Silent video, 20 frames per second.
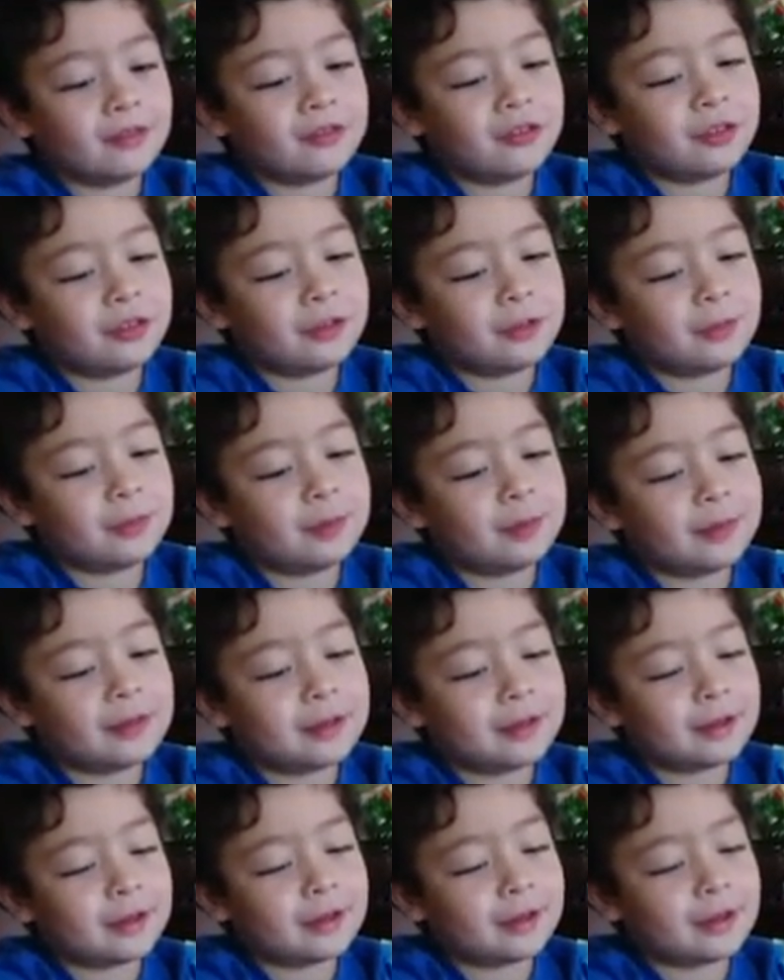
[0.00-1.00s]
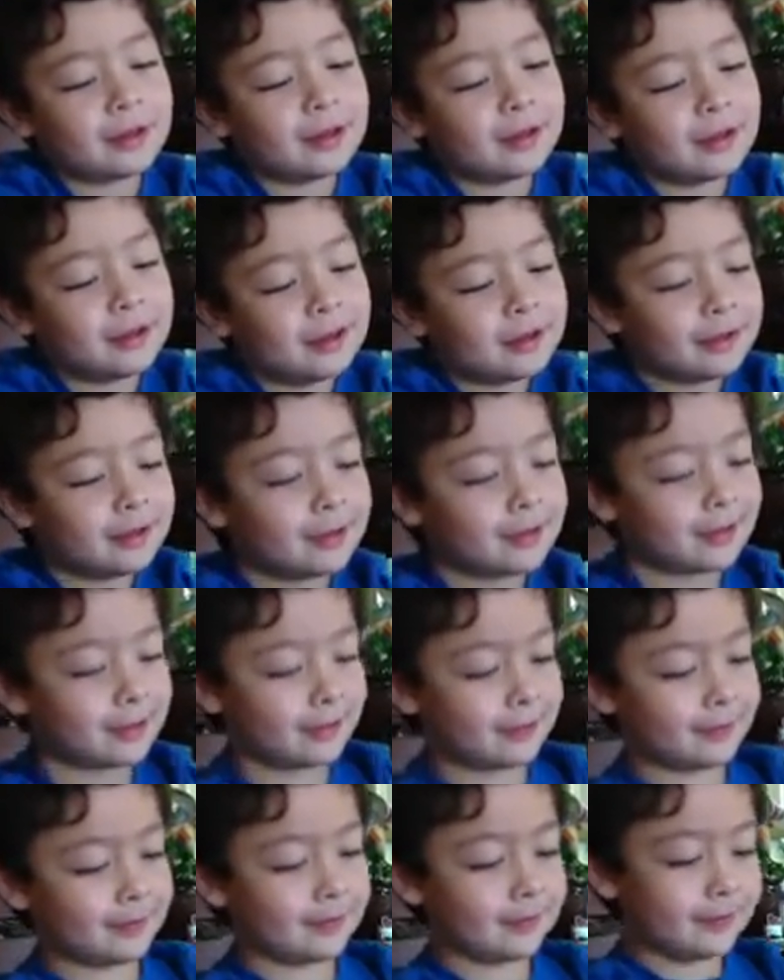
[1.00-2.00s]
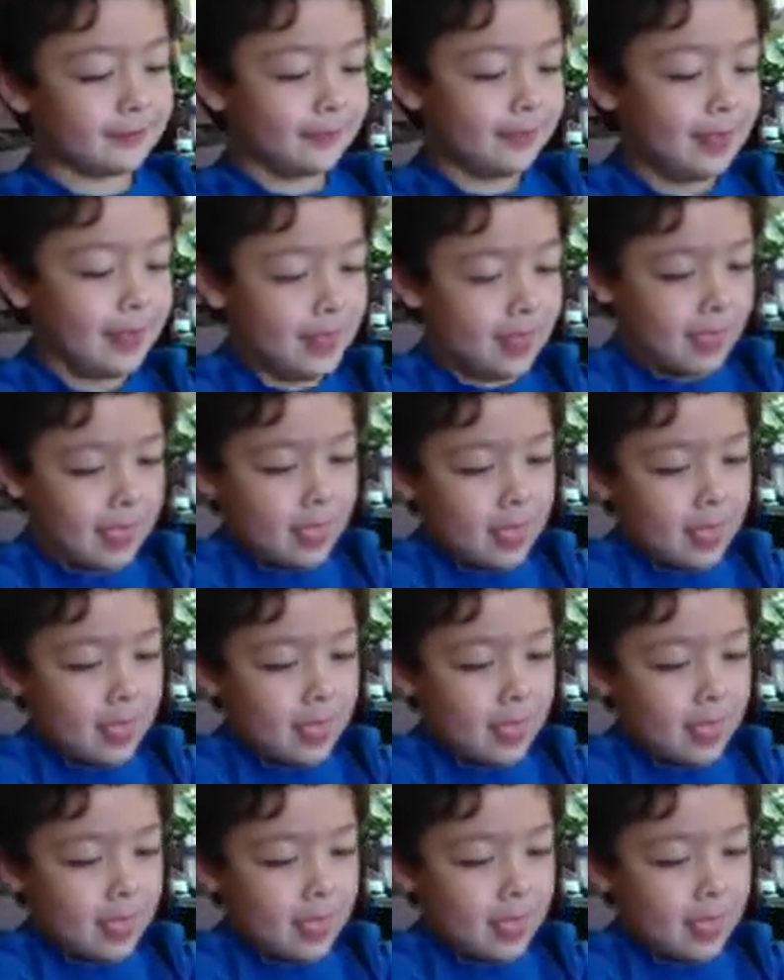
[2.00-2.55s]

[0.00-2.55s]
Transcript: Jupiter. Jupiter. And what planet